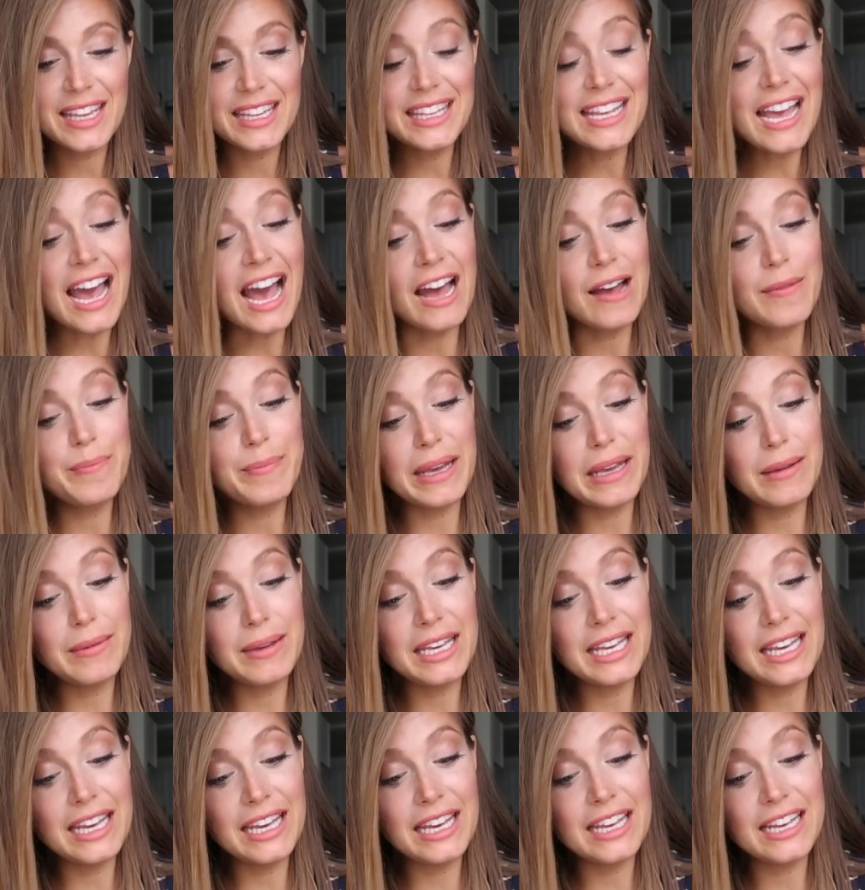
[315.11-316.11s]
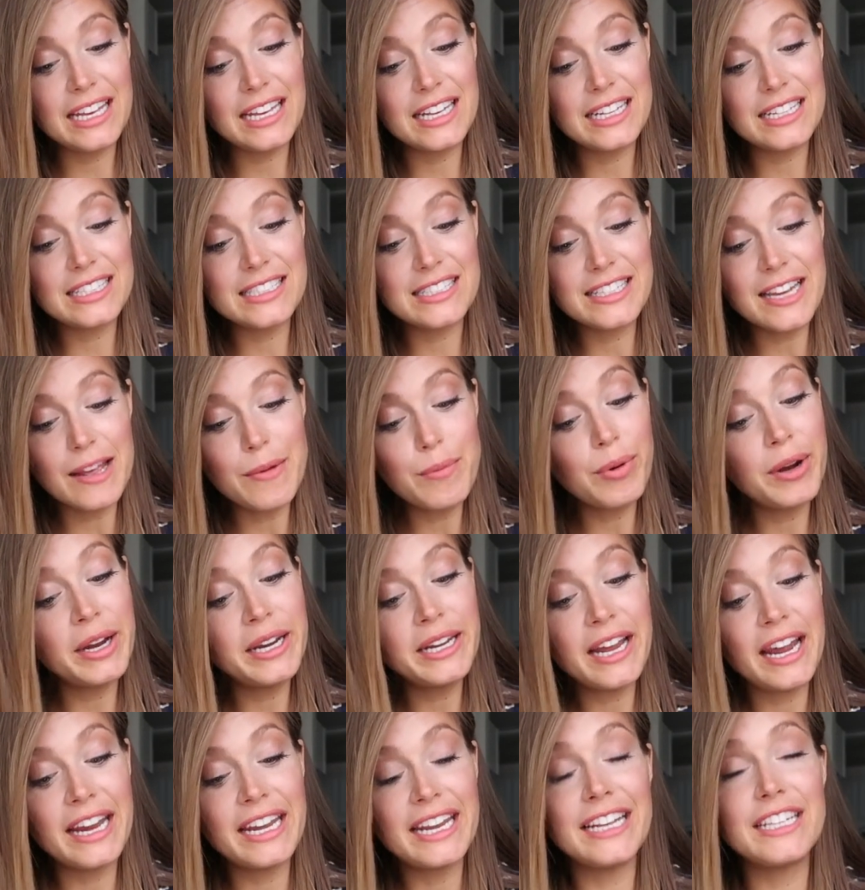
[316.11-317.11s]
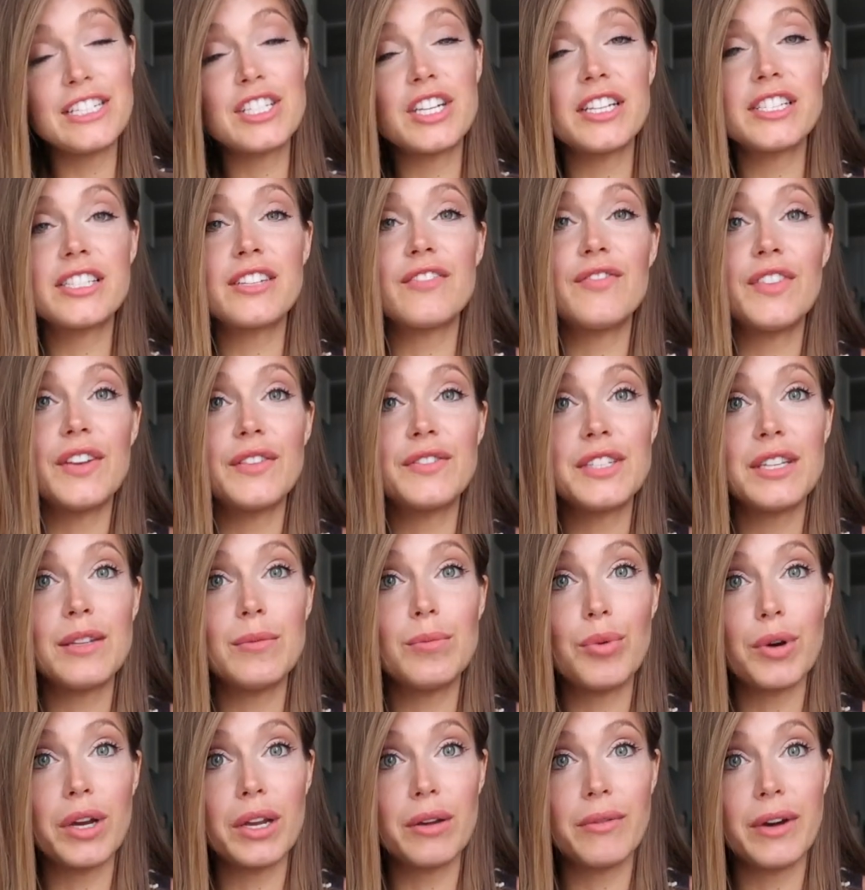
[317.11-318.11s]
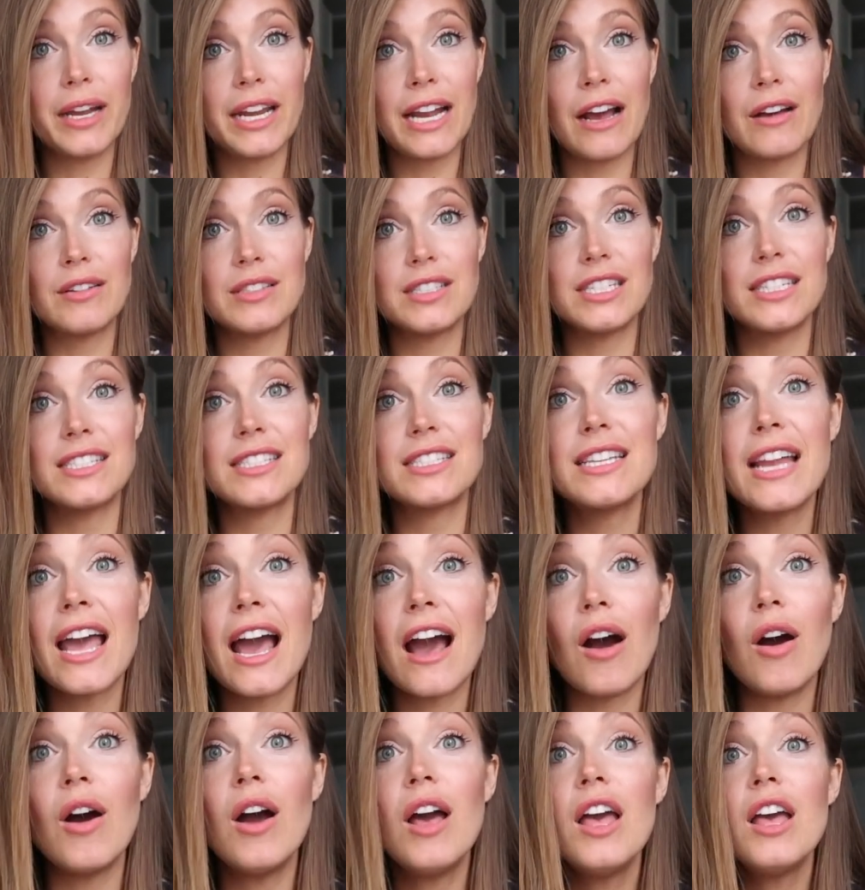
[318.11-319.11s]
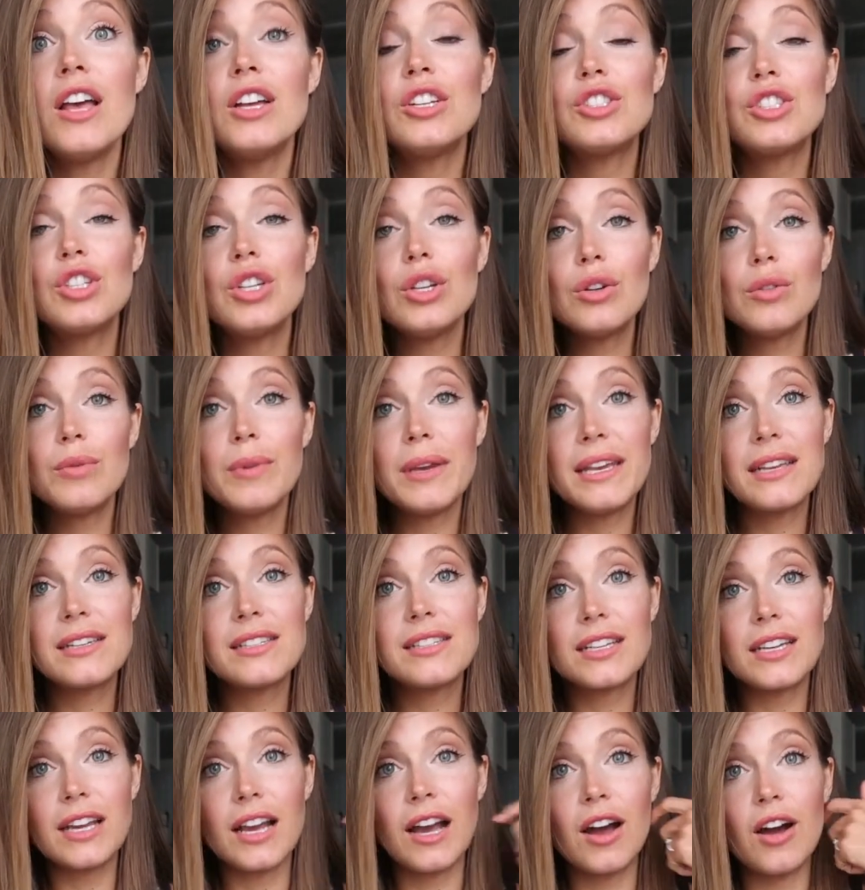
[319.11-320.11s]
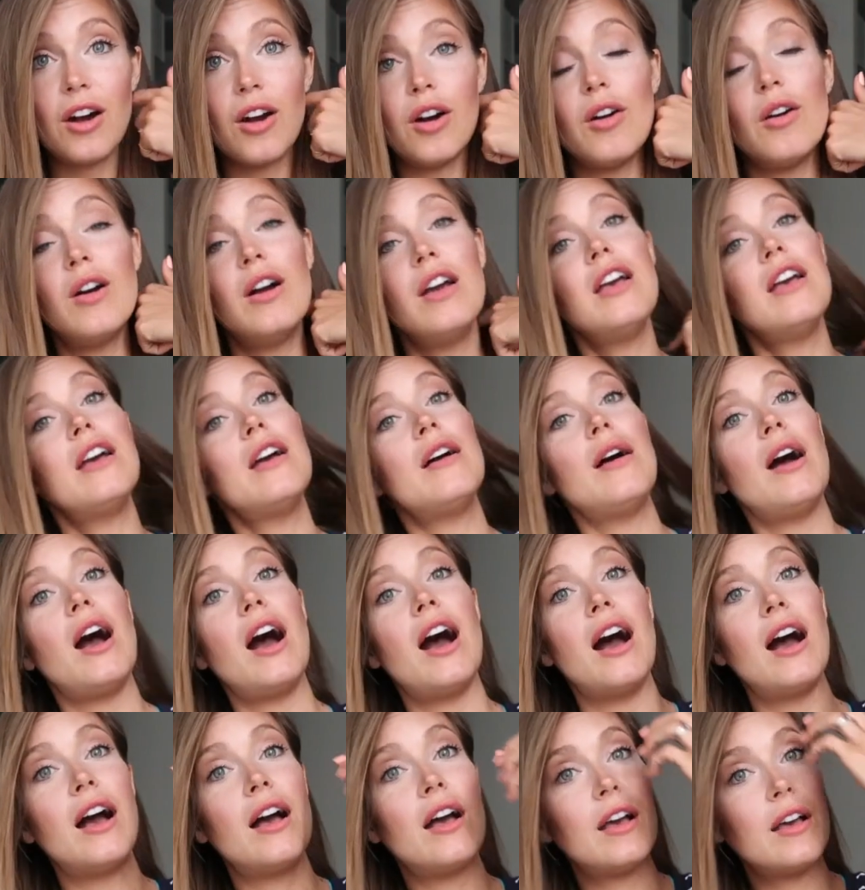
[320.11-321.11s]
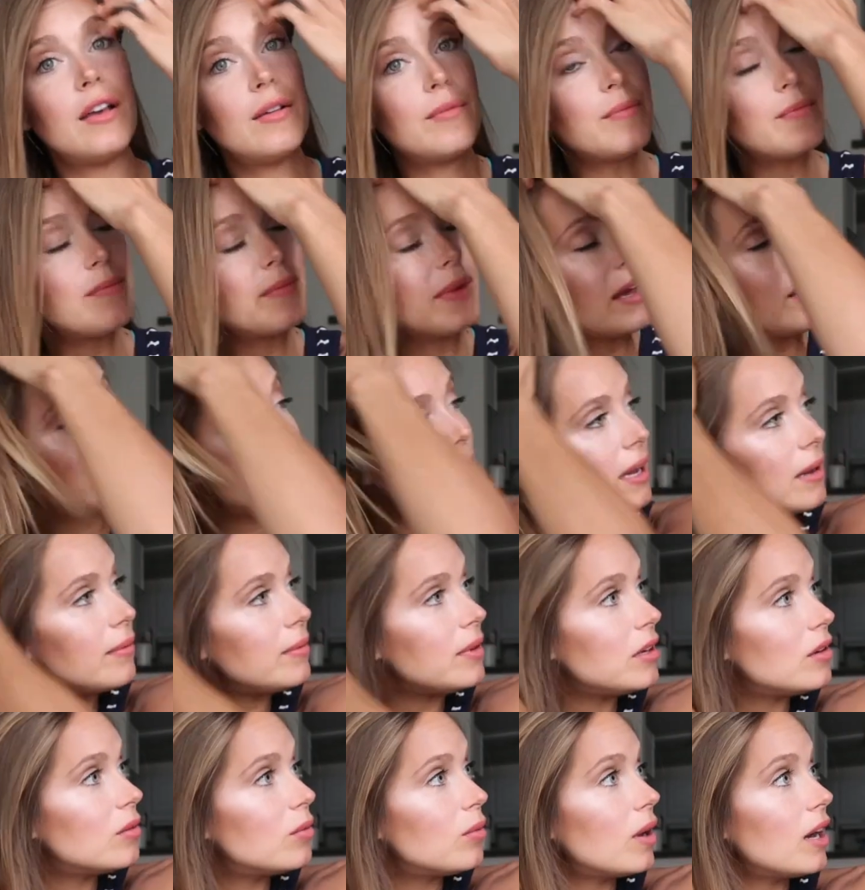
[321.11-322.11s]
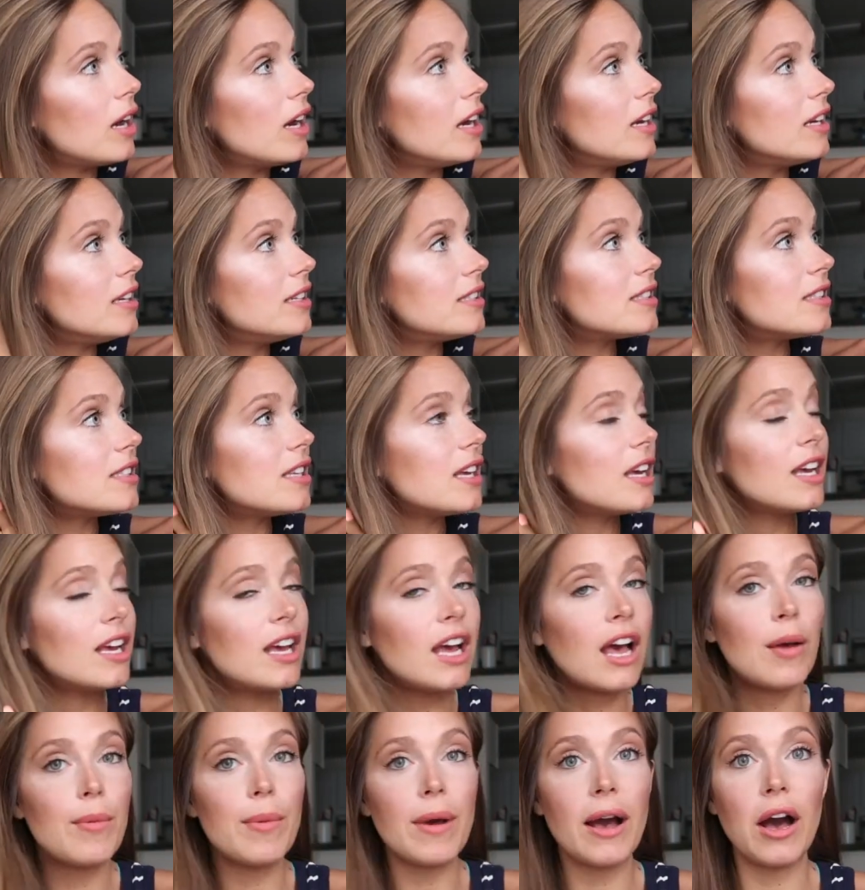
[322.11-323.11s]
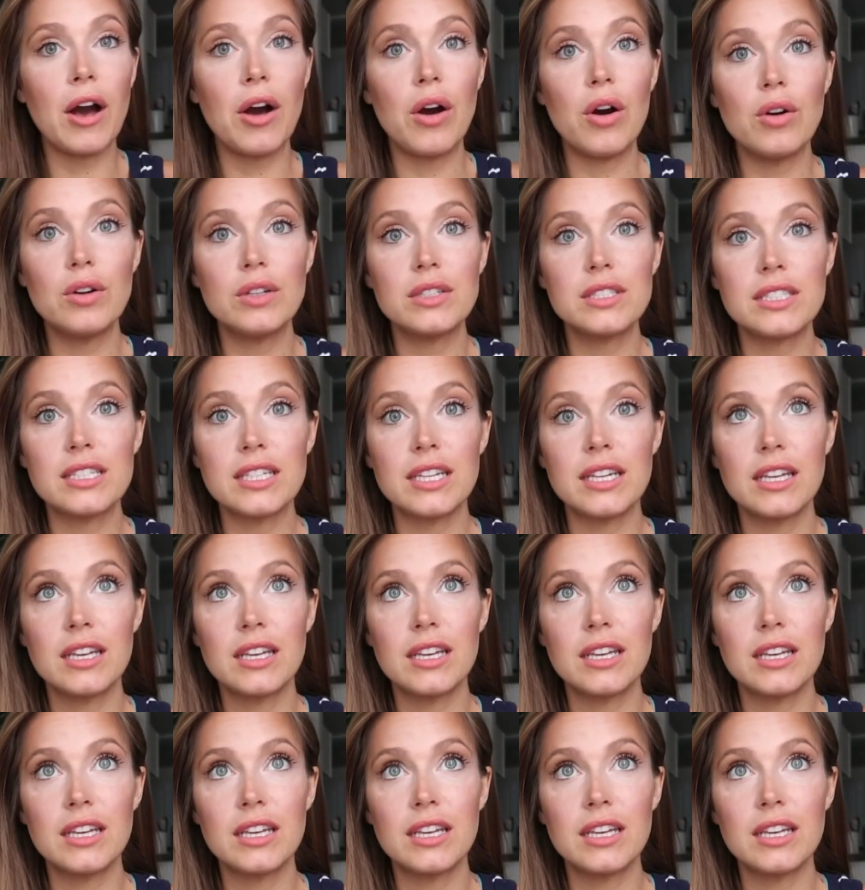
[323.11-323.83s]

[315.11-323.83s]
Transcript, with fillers: Yeah, baby is 10.9 inches and 15.1 ounces. Now, 2 weeks ago, my baby was about